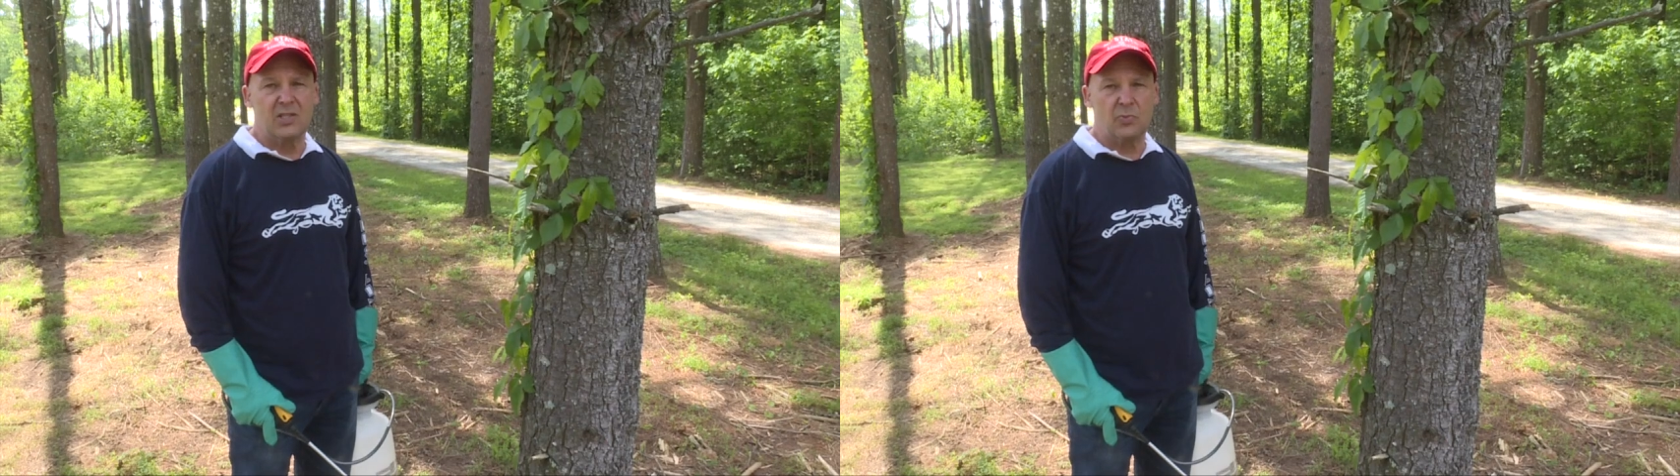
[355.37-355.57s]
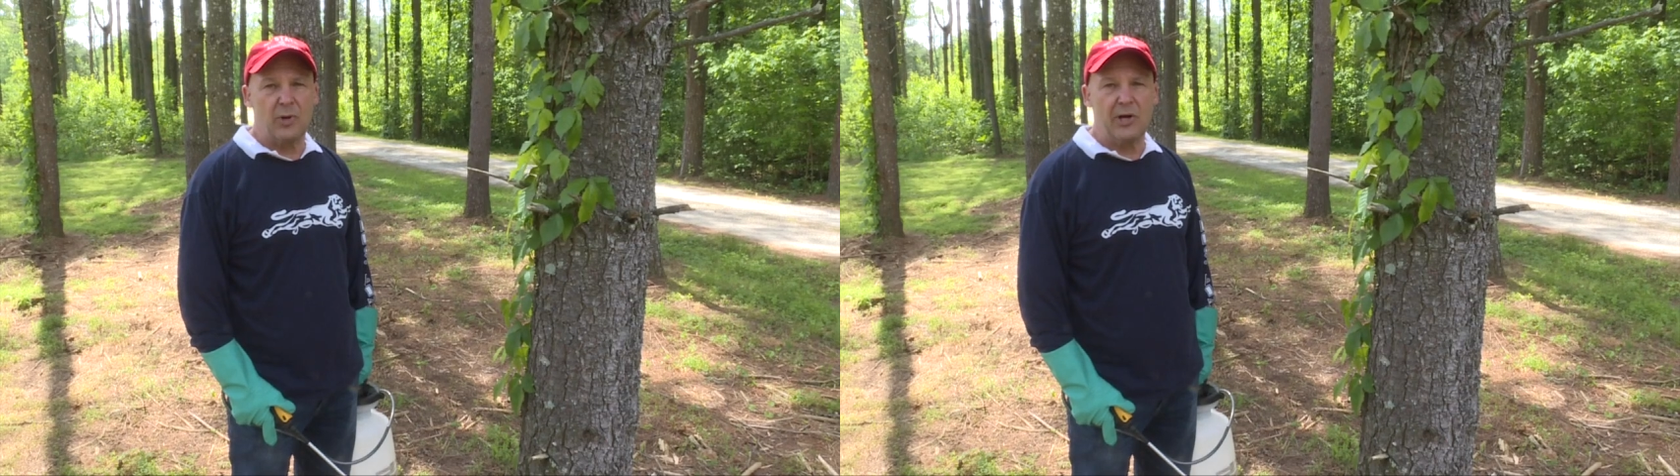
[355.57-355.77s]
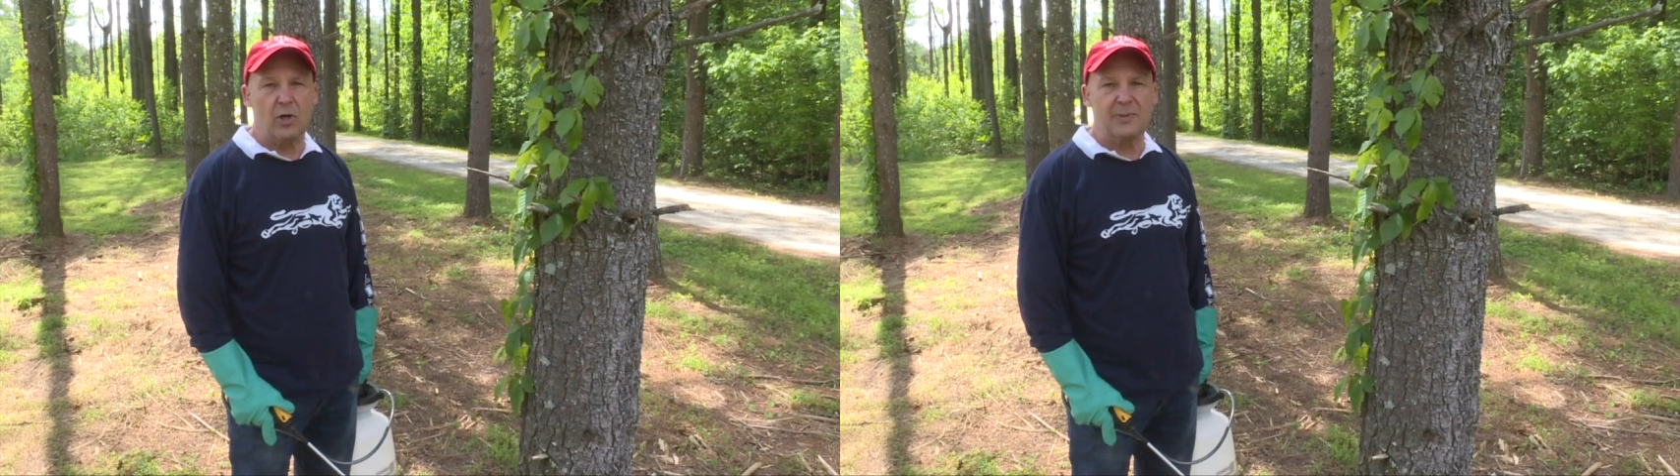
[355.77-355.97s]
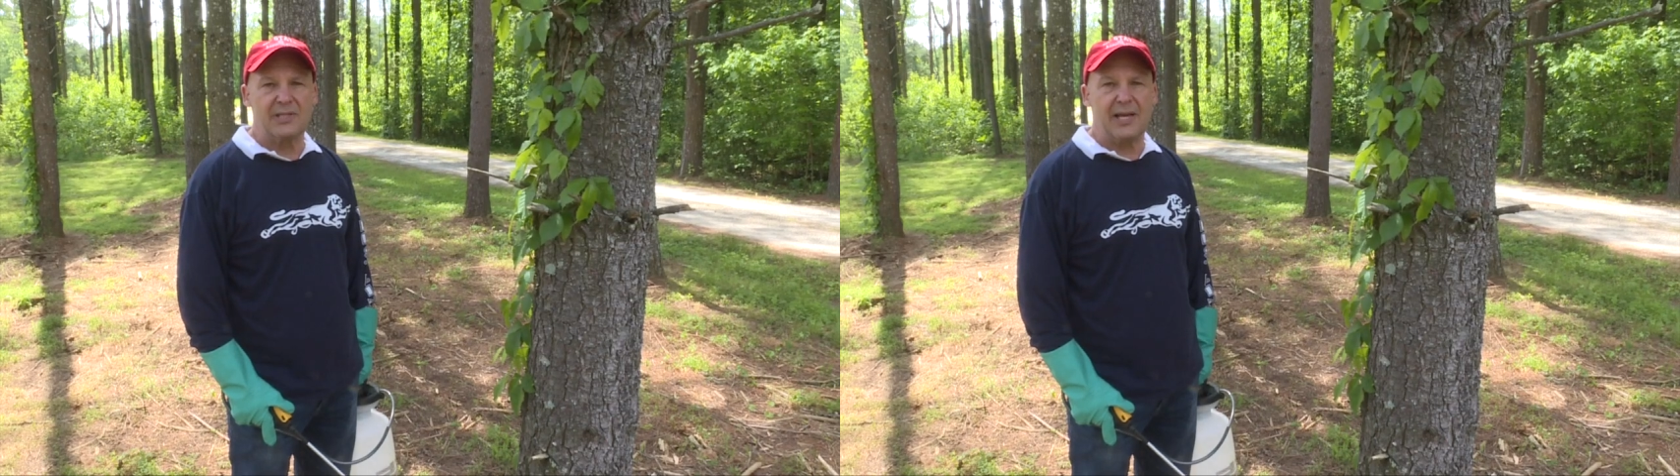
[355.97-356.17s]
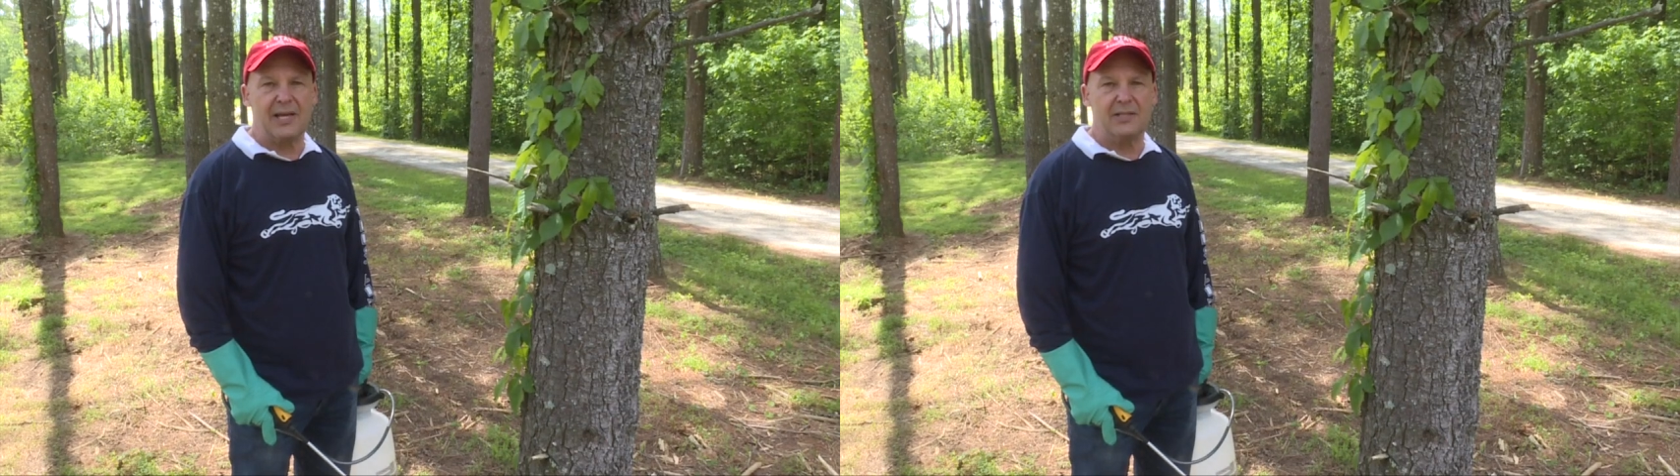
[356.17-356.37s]
Spray
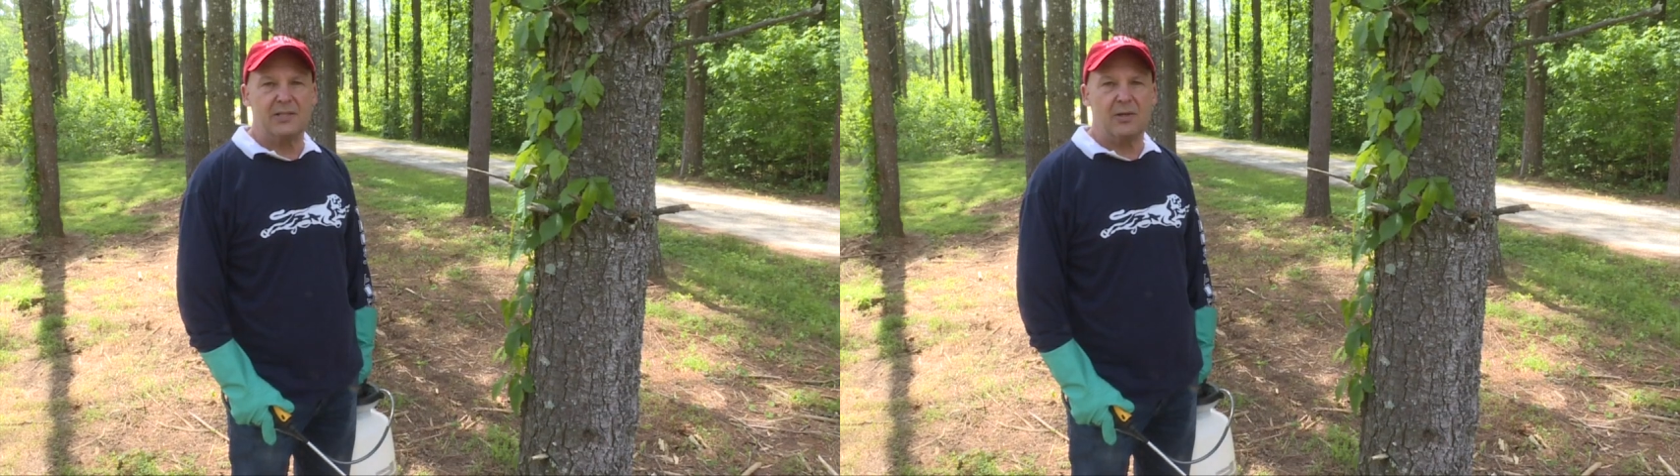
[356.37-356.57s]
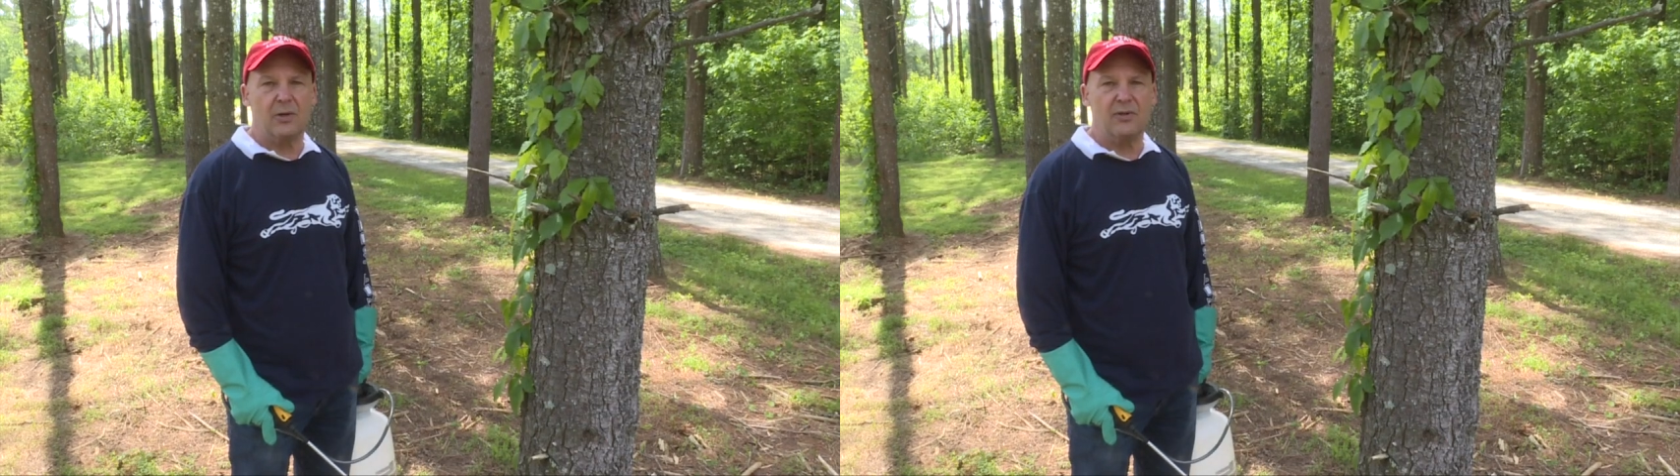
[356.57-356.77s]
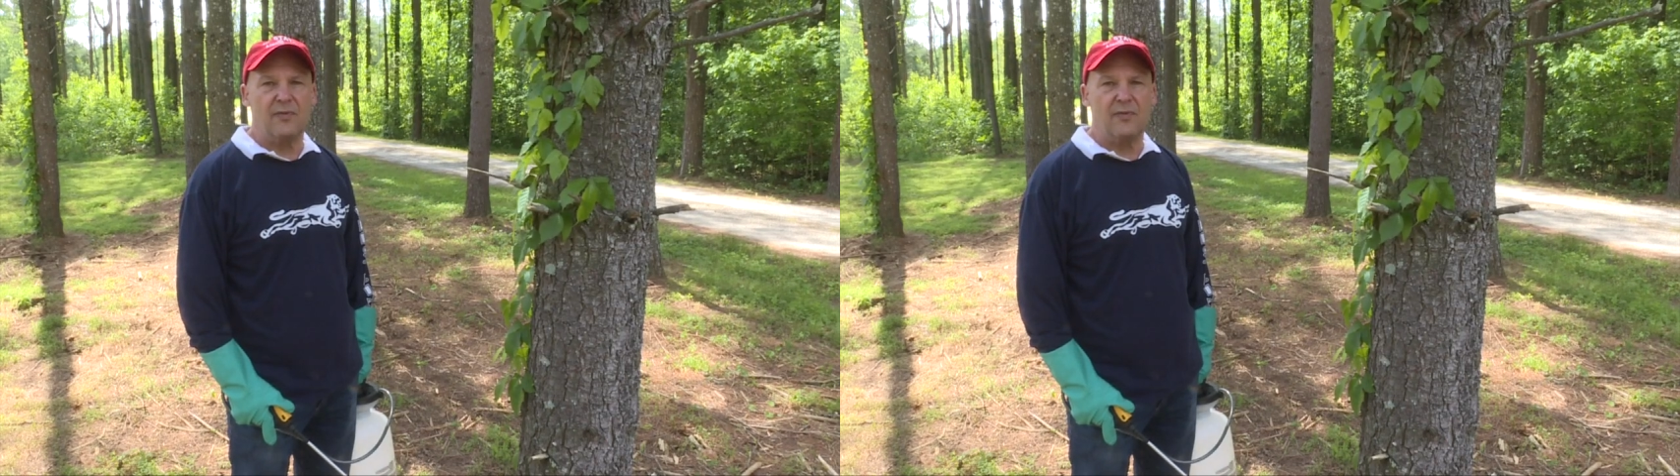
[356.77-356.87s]
herbicides on the